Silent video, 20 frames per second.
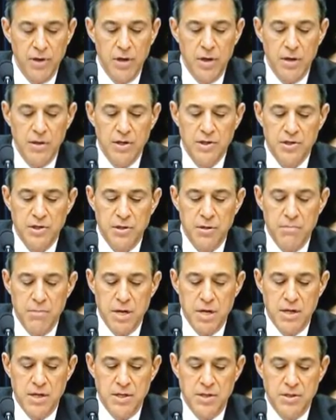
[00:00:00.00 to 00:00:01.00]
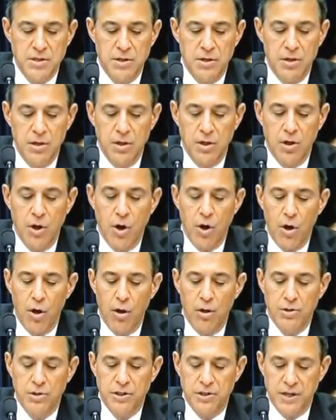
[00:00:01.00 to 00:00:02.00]
this committee's
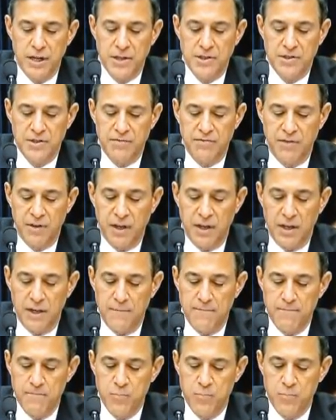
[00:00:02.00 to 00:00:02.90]
call to testify.